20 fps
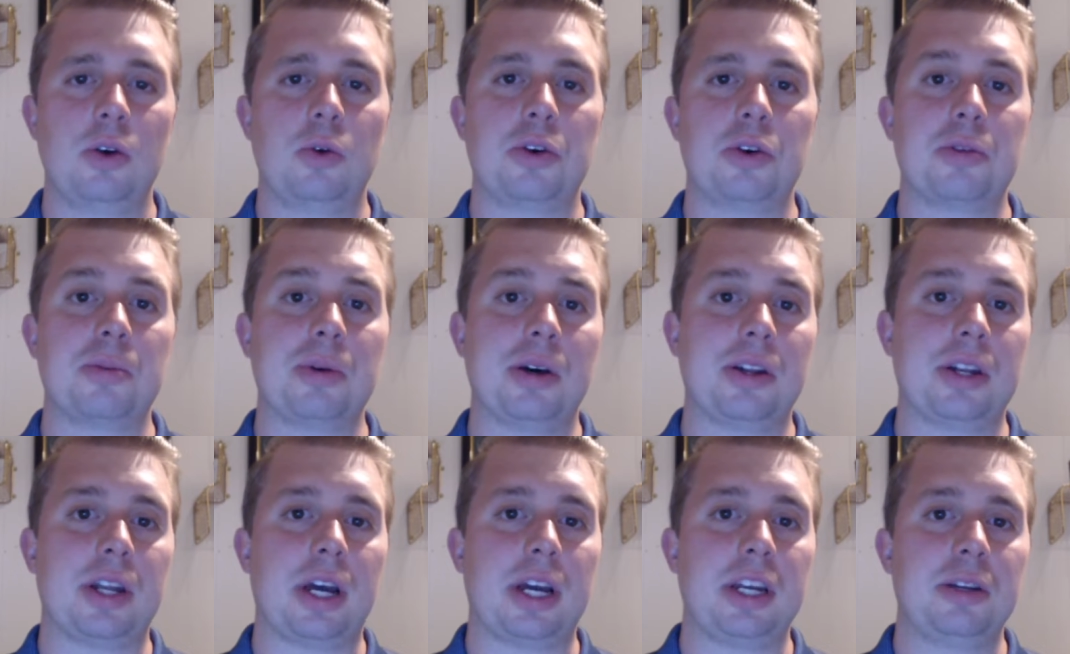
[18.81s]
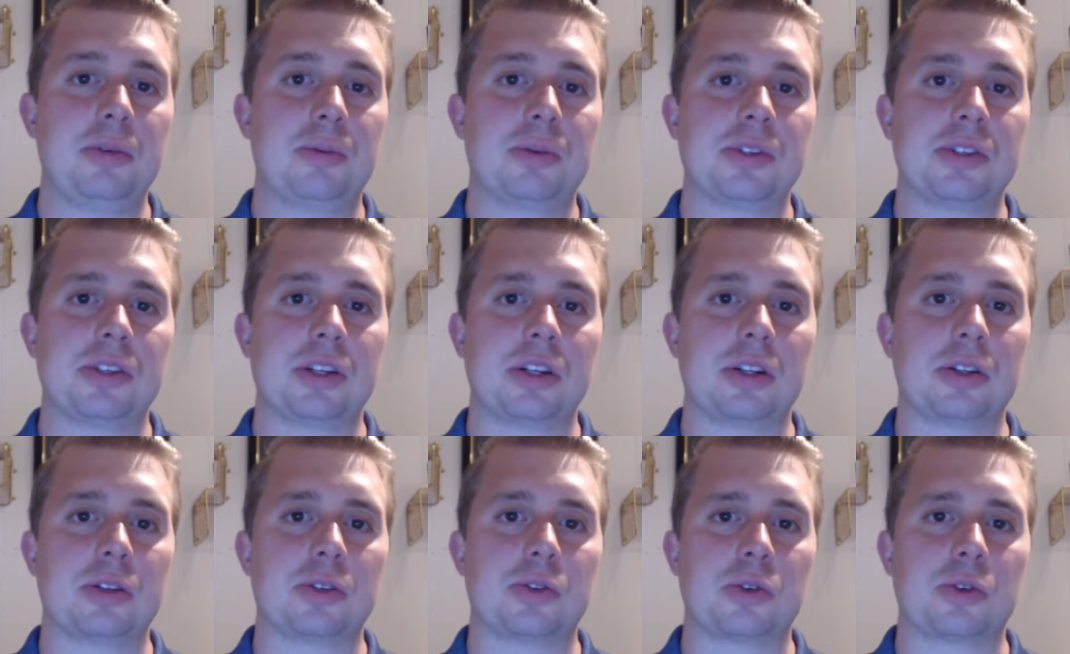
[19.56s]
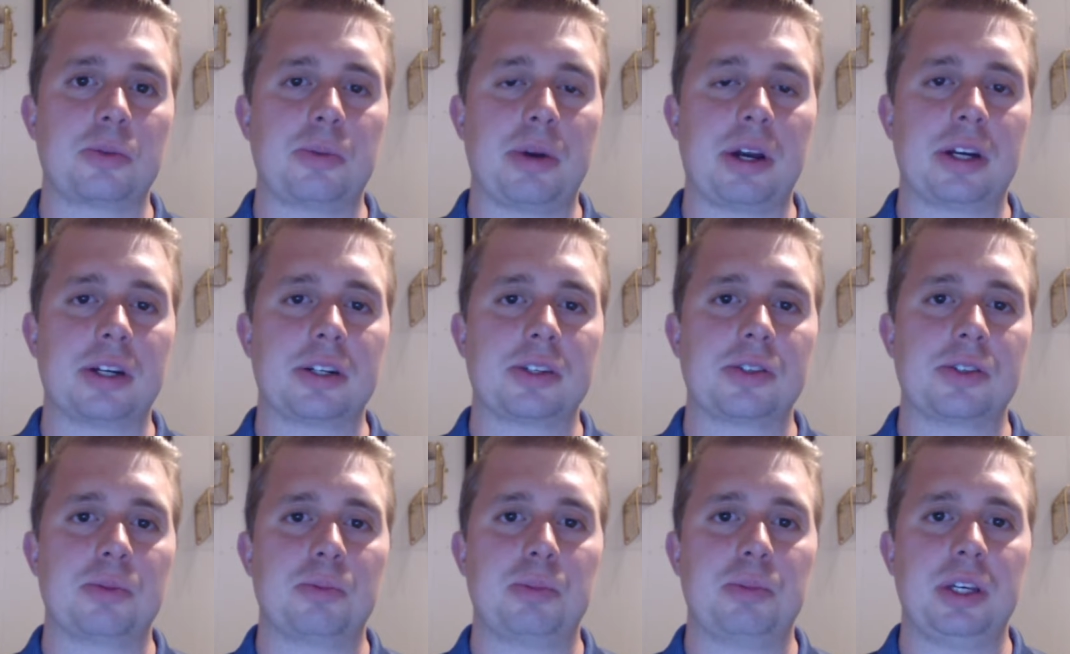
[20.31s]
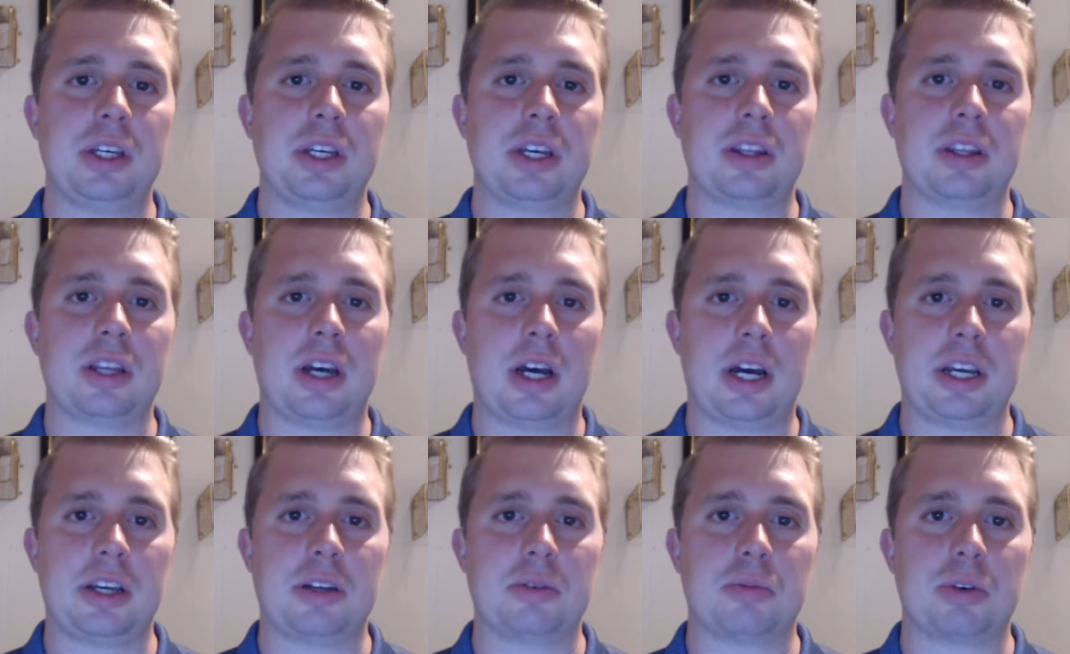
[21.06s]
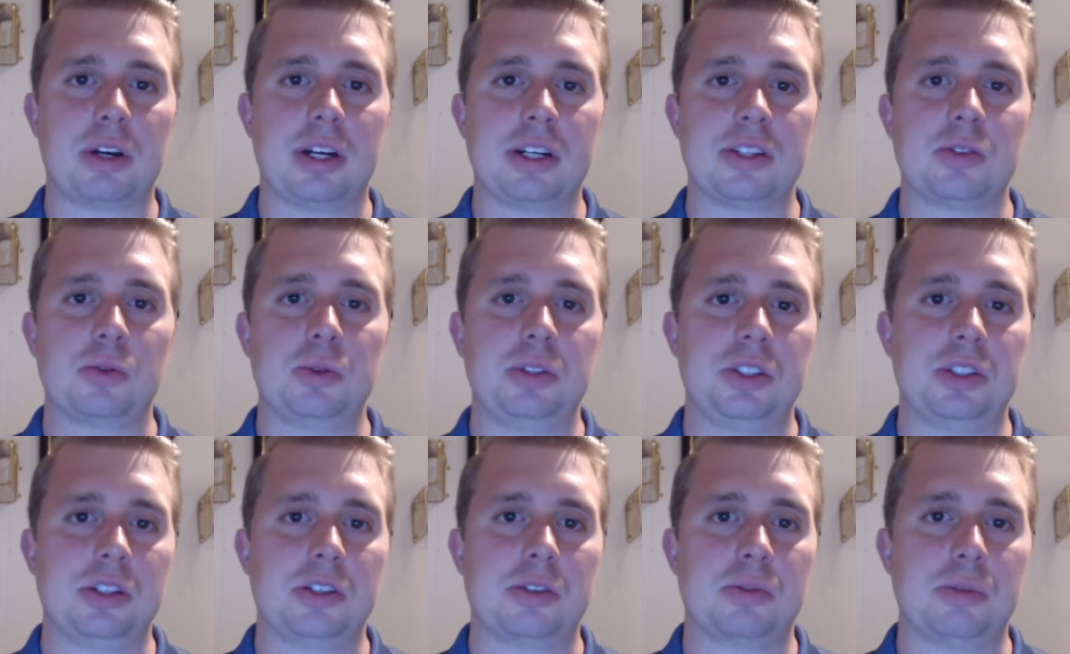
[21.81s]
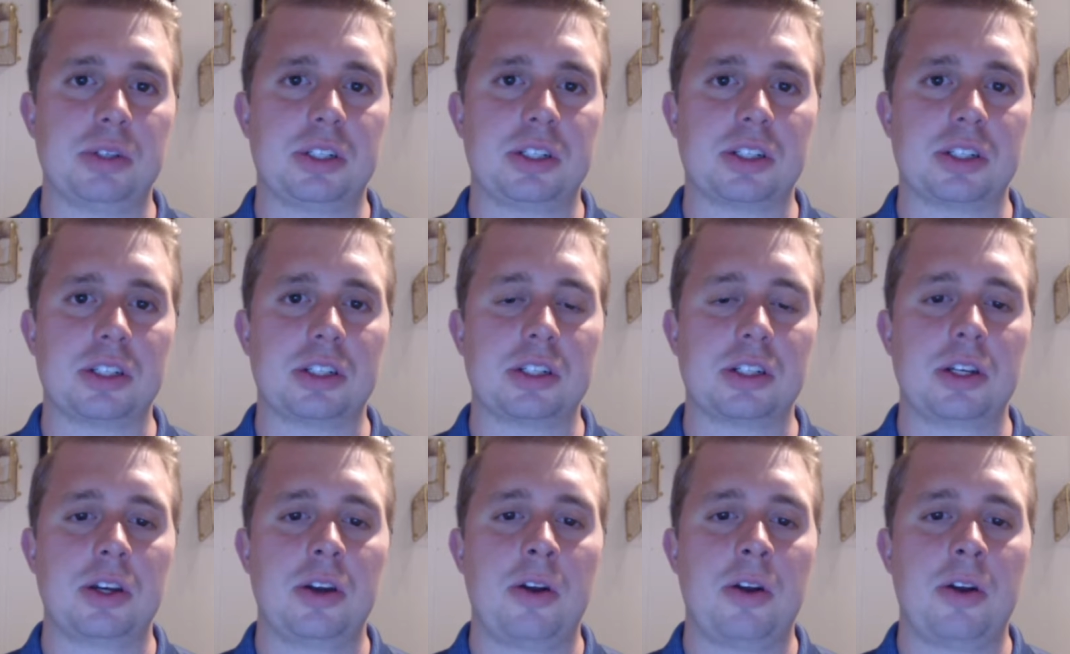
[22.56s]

with about 90% of those repairs being in the high-end brands we just mentioned.